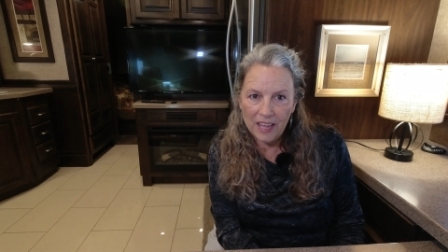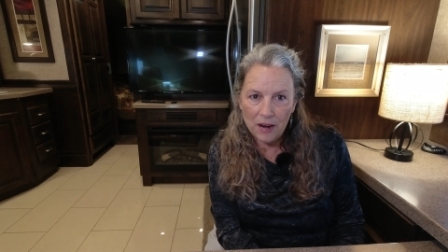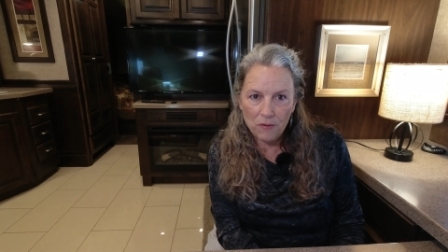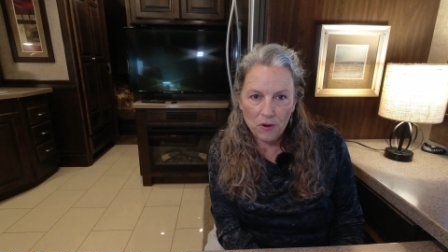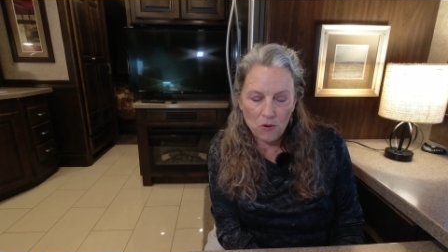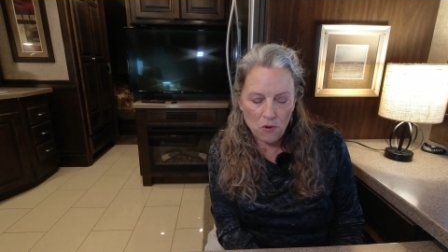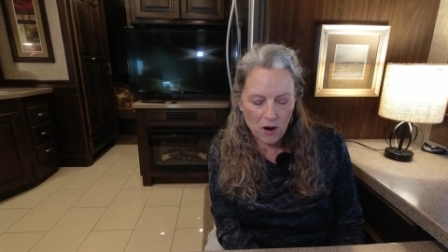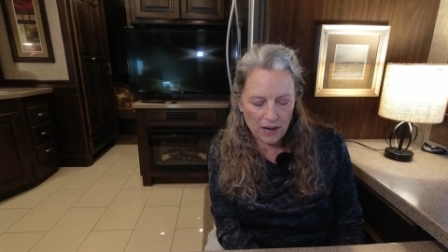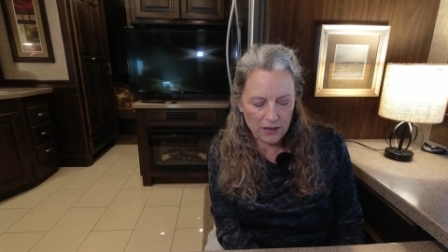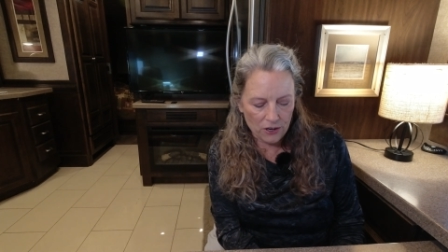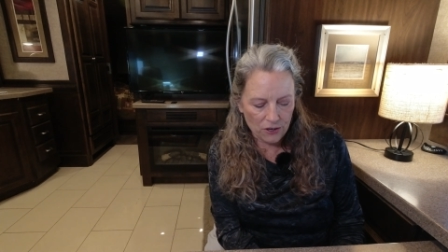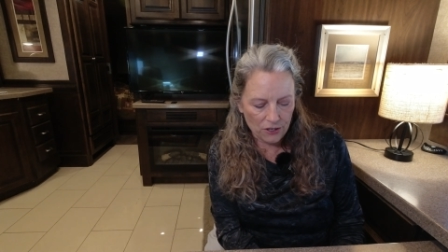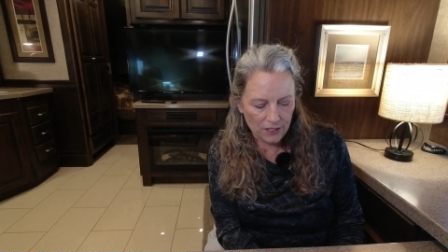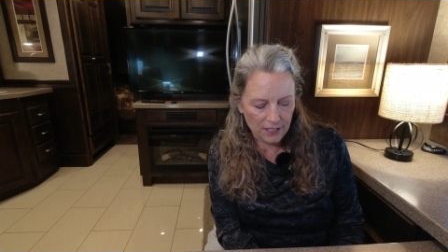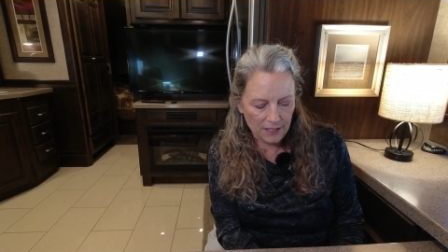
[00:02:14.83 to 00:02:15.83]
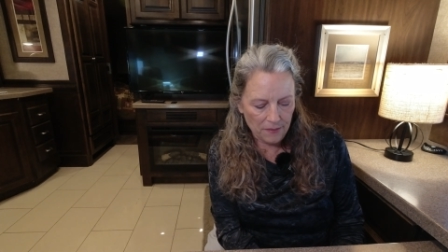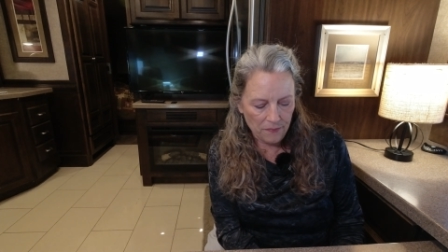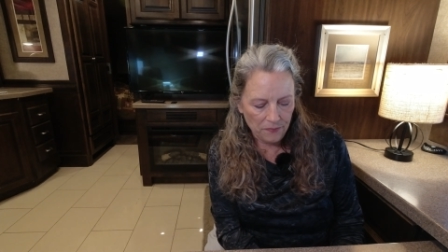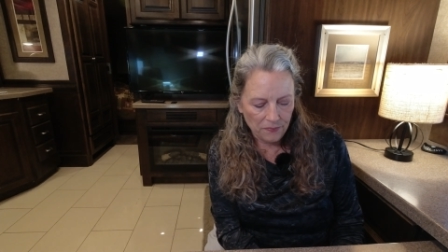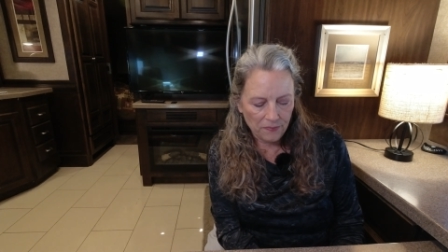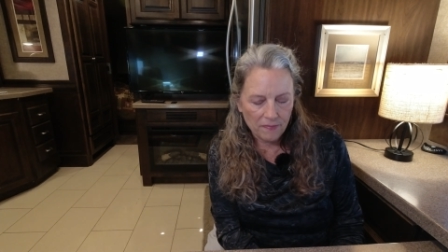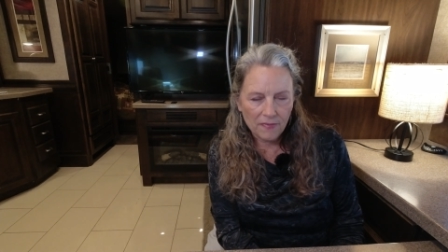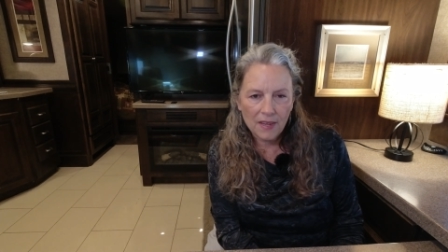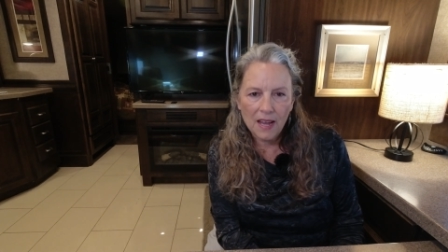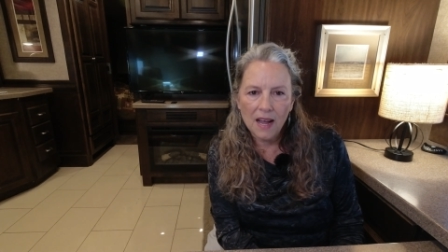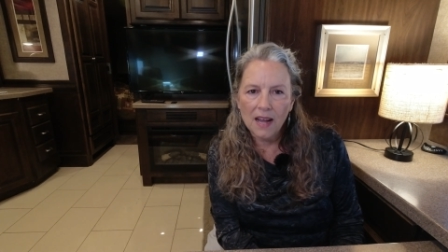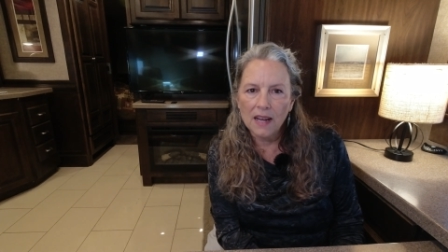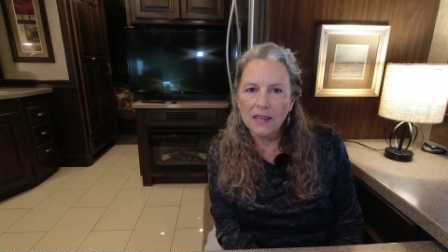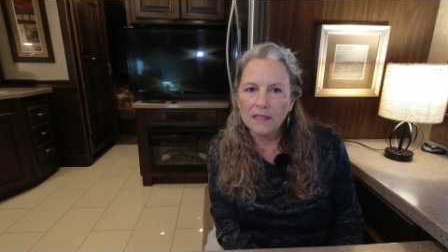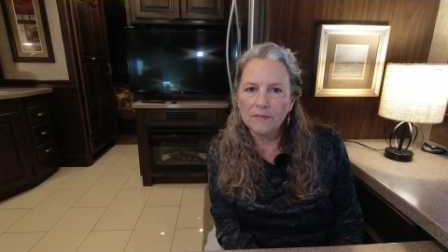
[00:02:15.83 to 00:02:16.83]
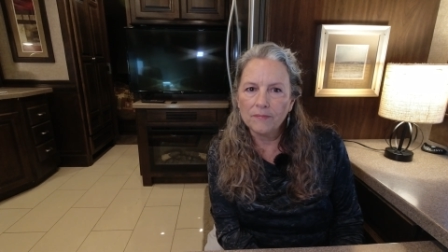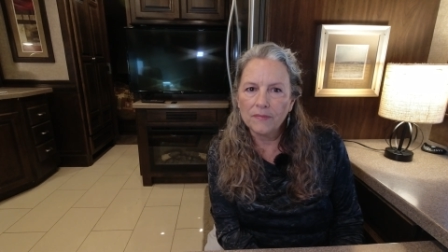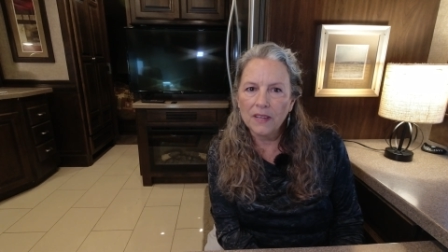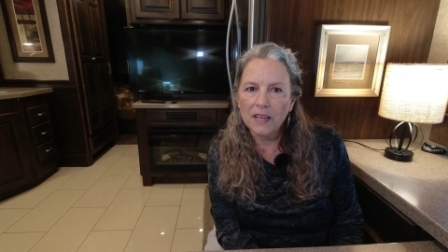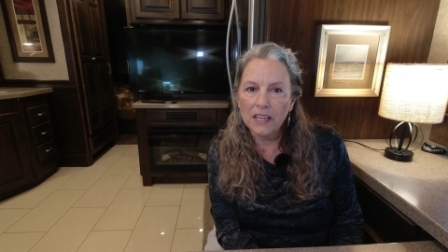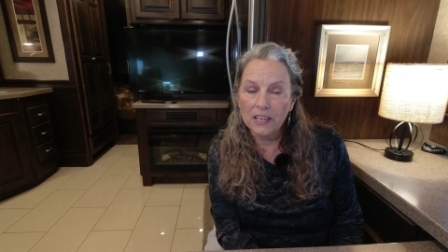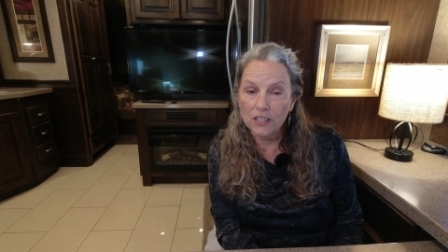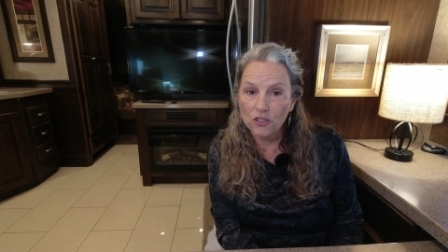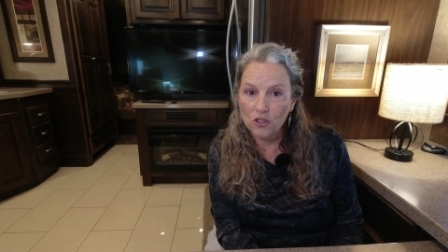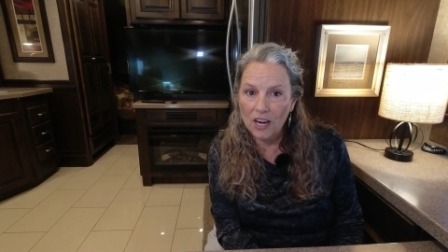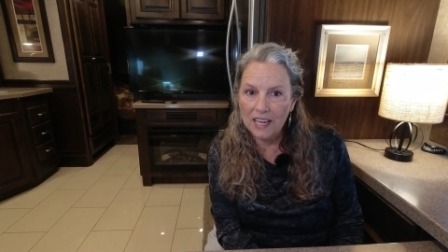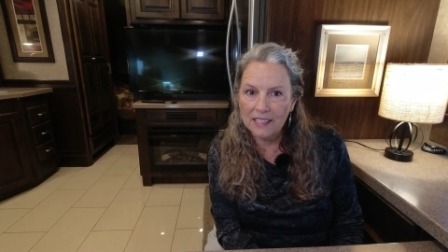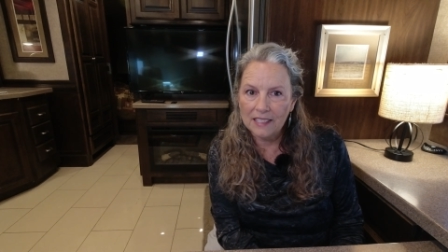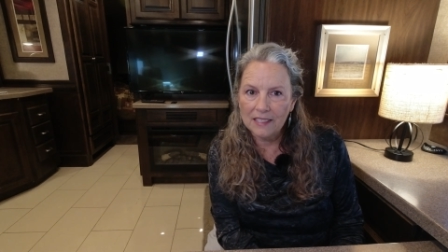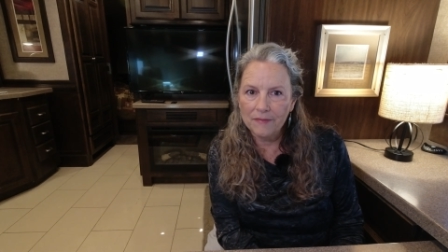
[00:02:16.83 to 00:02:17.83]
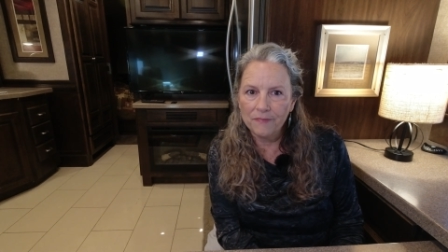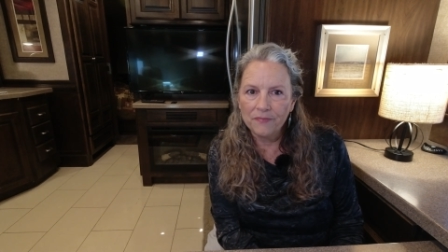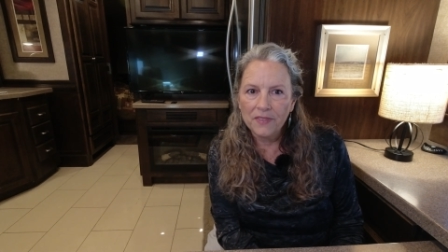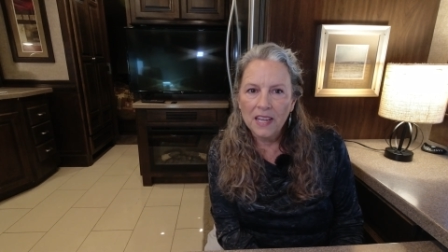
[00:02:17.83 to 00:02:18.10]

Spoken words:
That requires an address.